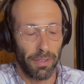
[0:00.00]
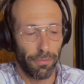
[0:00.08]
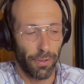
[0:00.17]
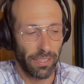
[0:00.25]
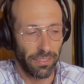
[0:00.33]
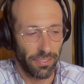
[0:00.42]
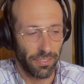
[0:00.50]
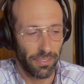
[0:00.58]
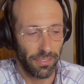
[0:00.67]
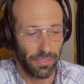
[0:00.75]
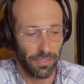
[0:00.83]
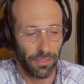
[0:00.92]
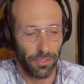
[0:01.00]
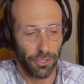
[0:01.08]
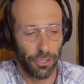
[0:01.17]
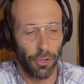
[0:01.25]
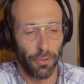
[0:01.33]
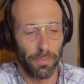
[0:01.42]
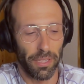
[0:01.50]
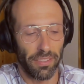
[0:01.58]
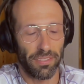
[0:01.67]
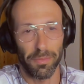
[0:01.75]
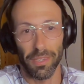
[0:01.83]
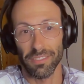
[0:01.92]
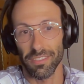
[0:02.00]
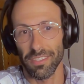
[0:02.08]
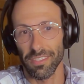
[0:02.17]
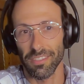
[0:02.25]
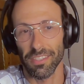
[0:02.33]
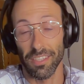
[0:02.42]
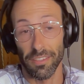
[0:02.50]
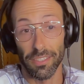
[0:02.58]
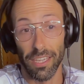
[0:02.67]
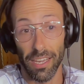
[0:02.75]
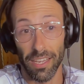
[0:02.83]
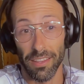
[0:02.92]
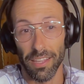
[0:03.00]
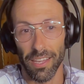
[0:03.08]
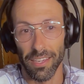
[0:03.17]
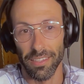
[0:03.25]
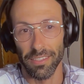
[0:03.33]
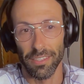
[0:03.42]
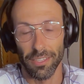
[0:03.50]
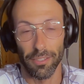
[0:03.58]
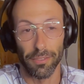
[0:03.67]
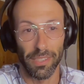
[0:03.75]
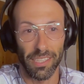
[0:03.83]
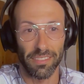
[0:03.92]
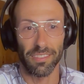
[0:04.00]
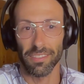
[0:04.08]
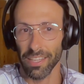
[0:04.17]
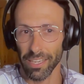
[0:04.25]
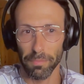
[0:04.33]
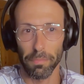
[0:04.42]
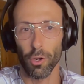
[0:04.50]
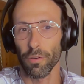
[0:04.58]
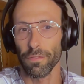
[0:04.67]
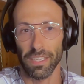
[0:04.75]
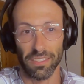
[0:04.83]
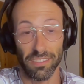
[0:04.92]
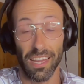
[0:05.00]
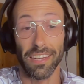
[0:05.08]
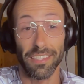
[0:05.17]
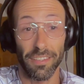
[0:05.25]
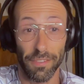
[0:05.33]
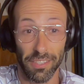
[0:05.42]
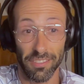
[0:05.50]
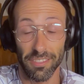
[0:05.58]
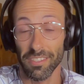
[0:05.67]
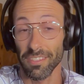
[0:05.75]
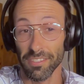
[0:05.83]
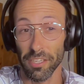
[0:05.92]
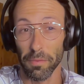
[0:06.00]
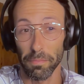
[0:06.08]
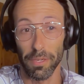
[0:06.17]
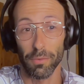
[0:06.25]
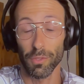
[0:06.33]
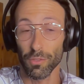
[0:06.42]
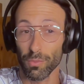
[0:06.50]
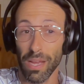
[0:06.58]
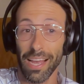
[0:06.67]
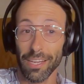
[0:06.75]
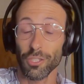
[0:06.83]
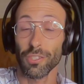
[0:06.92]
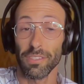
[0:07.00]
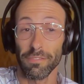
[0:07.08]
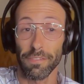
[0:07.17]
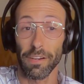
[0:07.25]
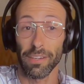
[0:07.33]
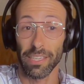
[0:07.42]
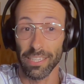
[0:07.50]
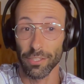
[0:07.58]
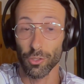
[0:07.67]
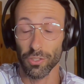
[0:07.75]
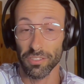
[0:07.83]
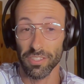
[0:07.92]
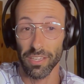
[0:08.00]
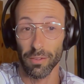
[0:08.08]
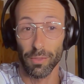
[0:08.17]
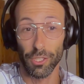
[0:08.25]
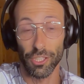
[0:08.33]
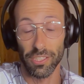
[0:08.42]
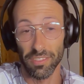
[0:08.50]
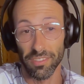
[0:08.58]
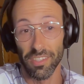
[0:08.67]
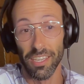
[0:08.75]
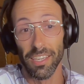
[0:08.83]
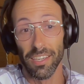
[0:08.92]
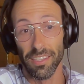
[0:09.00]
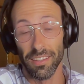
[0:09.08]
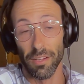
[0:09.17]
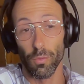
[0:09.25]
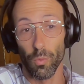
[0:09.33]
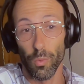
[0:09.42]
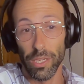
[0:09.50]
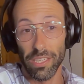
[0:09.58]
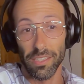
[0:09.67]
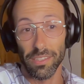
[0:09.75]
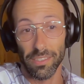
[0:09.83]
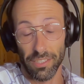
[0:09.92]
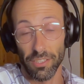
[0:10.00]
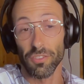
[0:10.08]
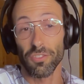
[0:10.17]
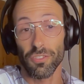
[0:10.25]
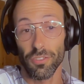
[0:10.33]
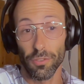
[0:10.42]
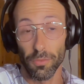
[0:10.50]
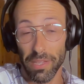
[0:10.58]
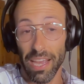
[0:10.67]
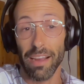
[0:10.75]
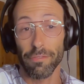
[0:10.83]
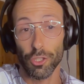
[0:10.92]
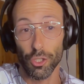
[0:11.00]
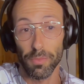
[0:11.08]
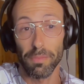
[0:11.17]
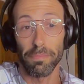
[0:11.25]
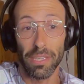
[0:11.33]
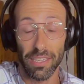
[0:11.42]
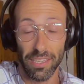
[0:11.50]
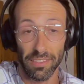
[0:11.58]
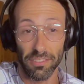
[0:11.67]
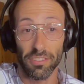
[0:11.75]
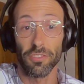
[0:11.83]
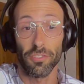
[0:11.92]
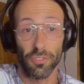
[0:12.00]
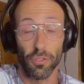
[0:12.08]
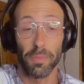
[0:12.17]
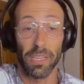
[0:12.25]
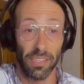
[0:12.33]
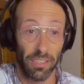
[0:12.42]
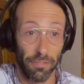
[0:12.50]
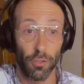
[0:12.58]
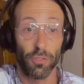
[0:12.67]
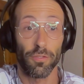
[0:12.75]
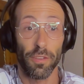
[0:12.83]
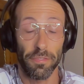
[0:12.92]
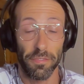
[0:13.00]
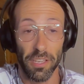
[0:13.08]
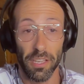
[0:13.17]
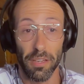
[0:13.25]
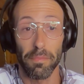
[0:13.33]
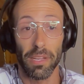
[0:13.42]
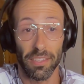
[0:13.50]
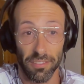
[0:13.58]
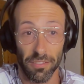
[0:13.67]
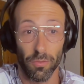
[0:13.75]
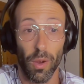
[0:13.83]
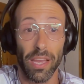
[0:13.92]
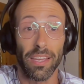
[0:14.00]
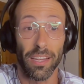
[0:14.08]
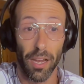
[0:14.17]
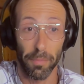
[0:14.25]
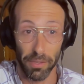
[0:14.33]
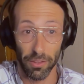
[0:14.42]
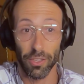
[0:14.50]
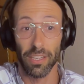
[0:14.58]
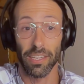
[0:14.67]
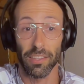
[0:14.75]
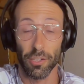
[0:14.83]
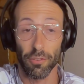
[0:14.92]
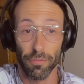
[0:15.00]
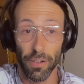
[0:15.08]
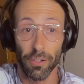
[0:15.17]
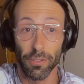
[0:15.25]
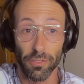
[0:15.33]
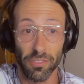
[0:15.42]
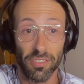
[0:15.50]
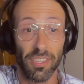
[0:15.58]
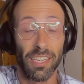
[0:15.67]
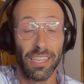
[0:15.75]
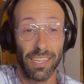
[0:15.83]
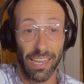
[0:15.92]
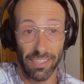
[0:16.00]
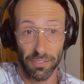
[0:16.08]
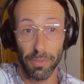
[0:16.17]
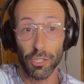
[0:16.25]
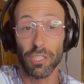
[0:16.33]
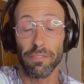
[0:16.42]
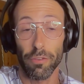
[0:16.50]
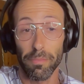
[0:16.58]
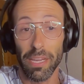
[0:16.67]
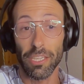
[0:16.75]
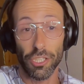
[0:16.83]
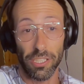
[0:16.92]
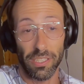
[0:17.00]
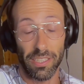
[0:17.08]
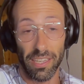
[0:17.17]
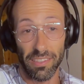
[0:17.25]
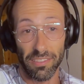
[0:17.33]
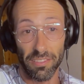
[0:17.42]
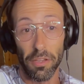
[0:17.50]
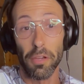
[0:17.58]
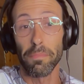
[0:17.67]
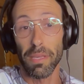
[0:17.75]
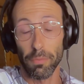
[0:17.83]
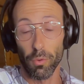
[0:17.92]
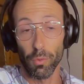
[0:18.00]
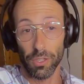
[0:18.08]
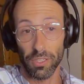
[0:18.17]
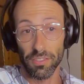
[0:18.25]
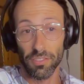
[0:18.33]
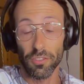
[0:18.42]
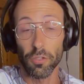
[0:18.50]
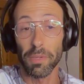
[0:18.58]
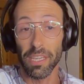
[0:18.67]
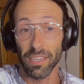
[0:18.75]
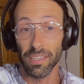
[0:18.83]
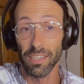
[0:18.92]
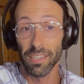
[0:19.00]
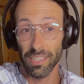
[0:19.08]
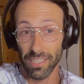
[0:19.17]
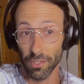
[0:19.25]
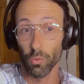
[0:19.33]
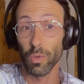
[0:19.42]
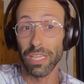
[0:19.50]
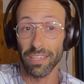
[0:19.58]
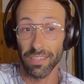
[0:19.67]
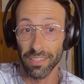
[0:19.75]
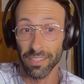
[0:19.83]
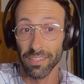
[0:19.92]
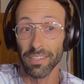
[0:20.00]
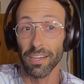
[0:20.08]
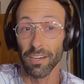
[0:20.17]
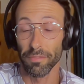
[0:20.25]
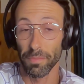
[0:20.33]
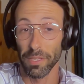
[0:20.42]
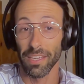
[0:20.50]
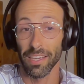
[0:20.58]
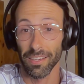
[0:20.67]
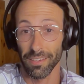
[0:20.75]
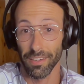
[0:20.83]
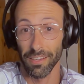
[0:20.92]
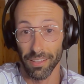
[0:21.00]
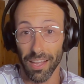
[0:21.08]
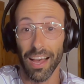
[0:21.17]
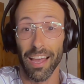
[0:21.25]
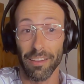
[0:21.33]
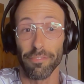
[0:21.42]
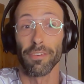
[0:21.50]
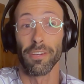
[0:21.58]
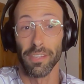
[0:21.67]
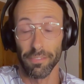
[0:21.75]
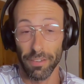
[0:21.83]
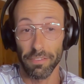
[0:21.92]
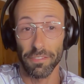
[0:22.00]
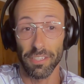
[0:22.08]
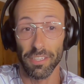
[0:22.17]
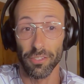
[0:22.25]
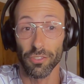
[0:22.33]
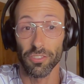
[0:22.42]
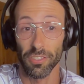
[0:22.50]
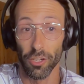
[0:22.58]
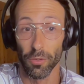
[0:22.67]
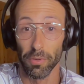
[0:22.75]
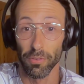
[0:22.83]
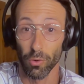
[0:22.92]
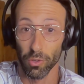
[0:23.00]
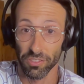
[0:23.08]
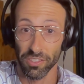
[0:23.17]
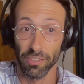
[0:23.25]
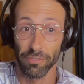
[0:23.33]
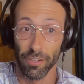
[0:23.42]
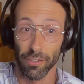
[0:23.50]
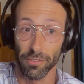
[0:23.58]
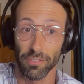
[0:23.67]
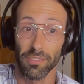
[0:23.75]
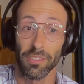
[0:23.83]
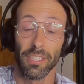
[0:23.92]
friends showed me a statistic the other day that, isn't like a perfect scientific statistic, but it was actually very interesting, which is that the average human being is consuming in the first 15 minutes of waking up and looking at their phones as much information as people were consuming in a week of being alive 50 years ago before cell phones.